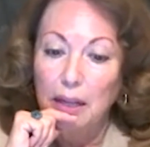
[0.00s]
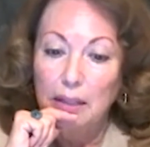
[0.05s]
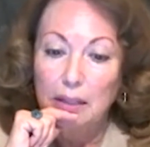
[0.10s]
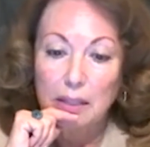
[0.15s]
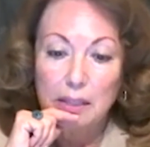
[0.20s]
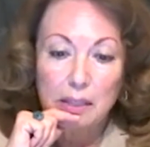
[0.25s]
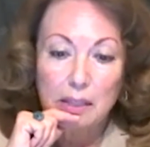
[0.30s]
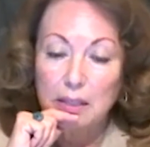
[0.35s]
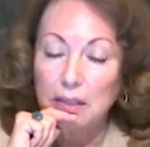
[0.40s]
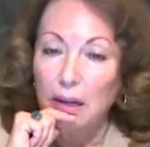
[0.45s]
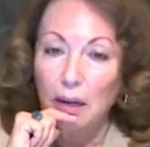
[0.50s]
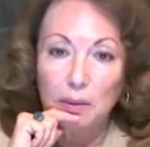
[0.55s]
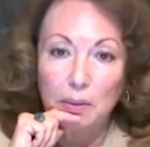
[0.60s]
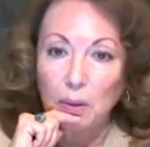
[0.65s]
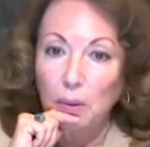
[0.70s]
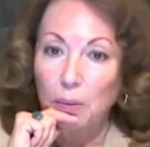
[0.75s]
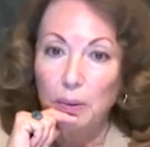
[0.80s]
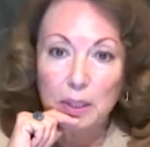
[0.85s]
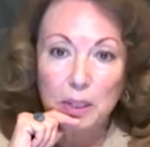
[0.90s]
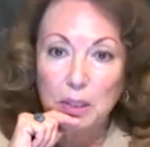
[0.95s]
This is not
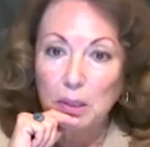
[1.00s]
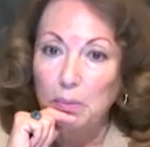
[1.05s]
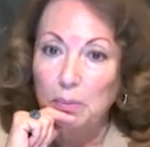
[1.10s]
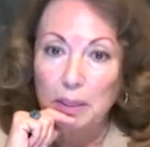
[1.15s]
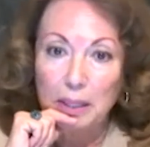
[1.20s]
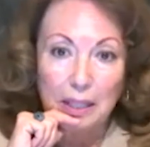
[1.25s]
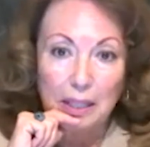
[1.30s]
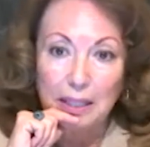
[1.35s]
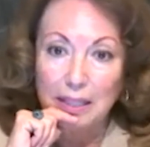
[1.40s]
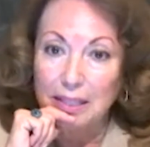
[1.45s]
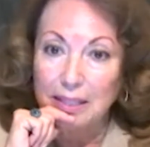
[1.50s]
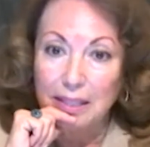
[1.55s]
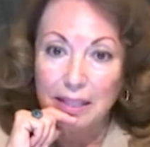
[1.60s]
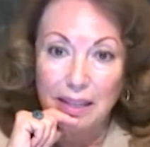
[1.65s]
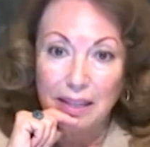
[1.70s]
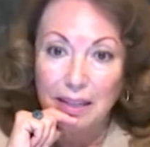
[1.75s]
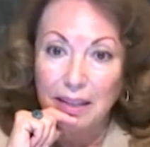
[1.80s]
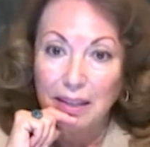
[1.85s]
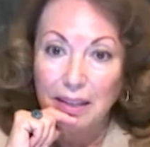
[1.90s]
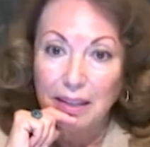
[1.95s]
going to be
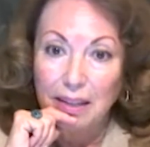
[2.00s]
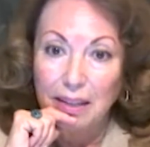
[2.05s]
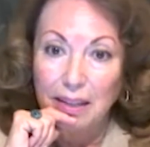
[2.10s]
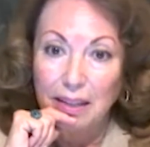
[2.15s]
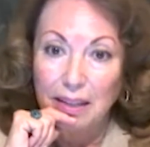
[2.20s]
easy.